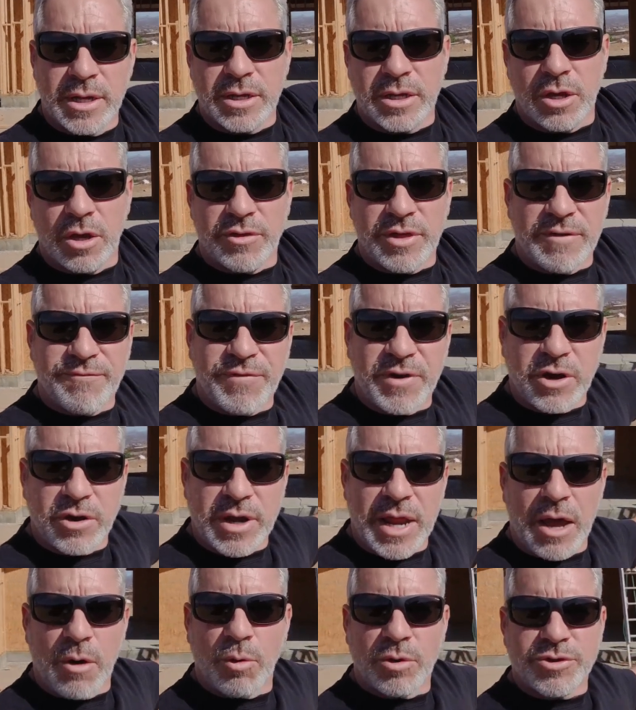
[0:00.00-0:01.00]
You know, they
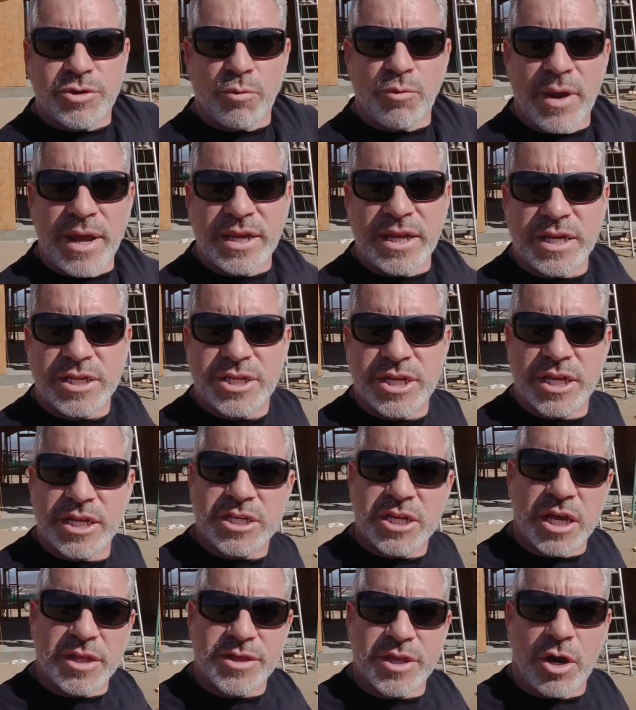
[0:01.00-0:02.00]
figured out what the radius
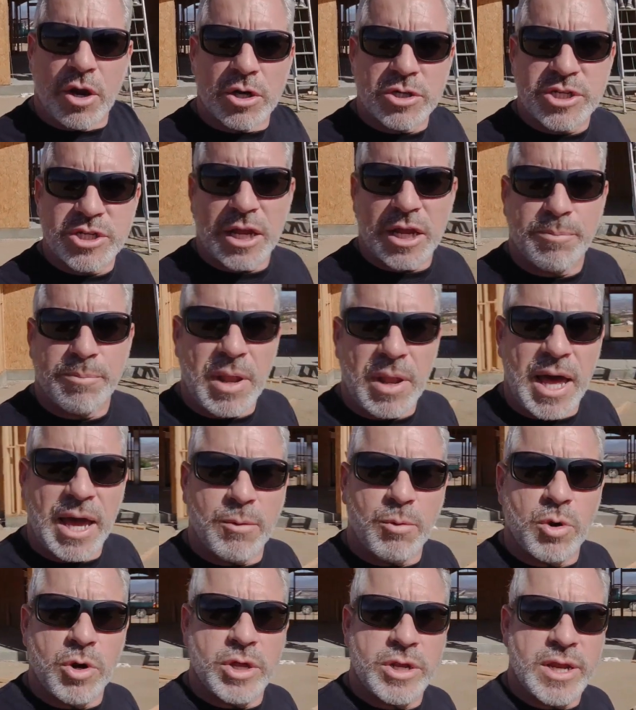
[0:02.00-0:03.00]
is, cut the arch out of
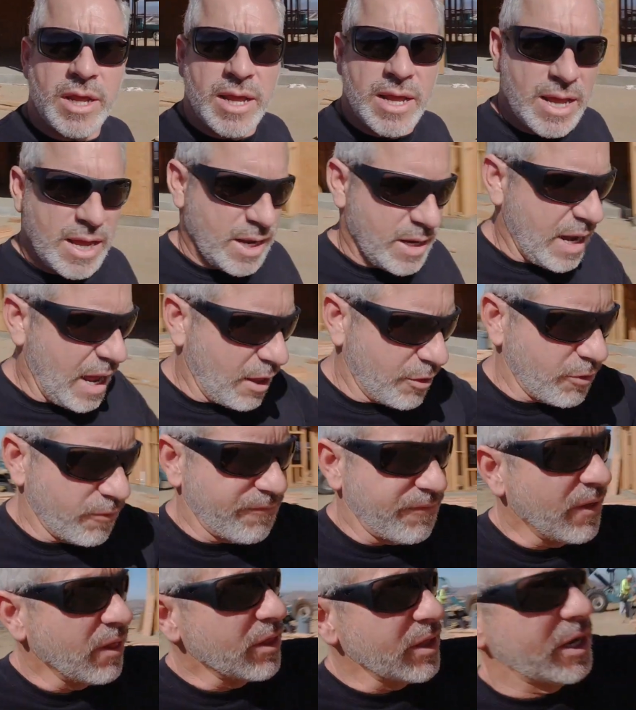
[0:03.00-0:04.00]
plywood, and now they're
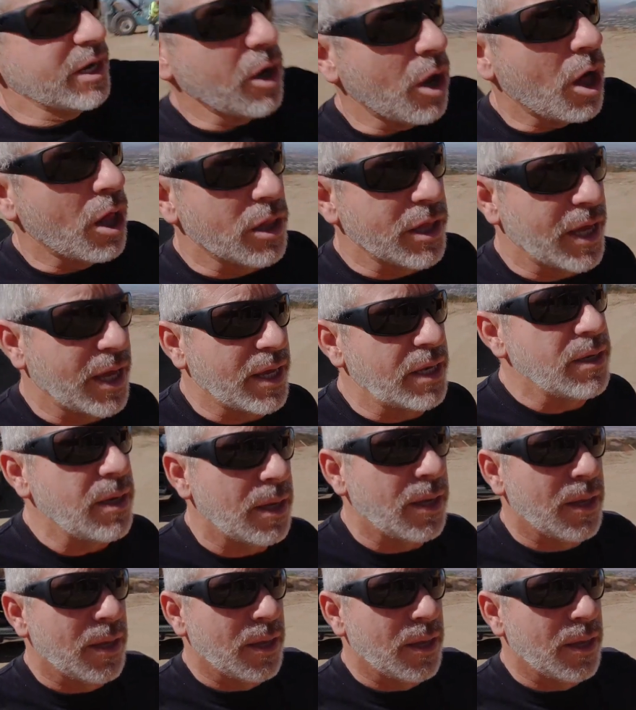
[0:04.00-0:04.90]
filling it all in.